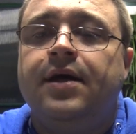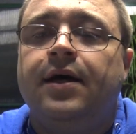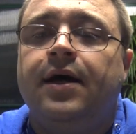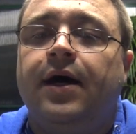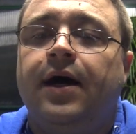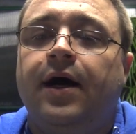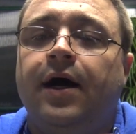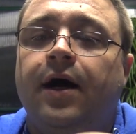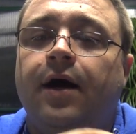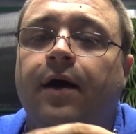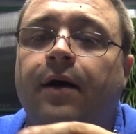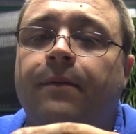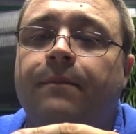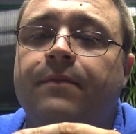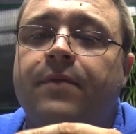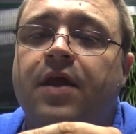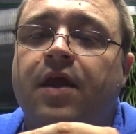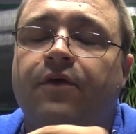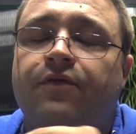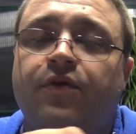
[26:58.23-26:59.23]

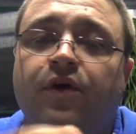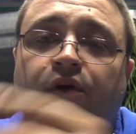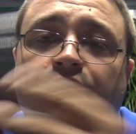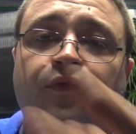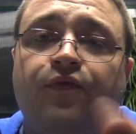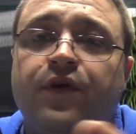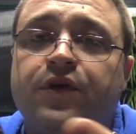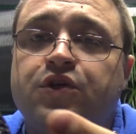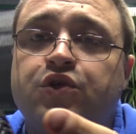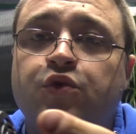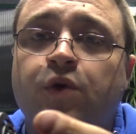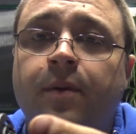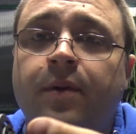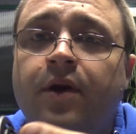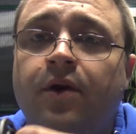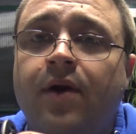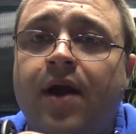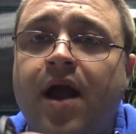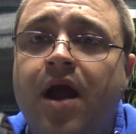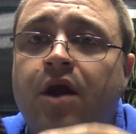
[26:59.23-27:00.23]
Um, if there are fish
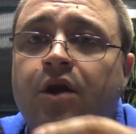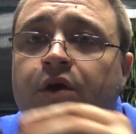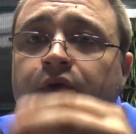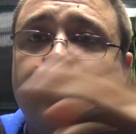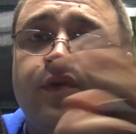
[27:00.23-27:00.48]
swimming around or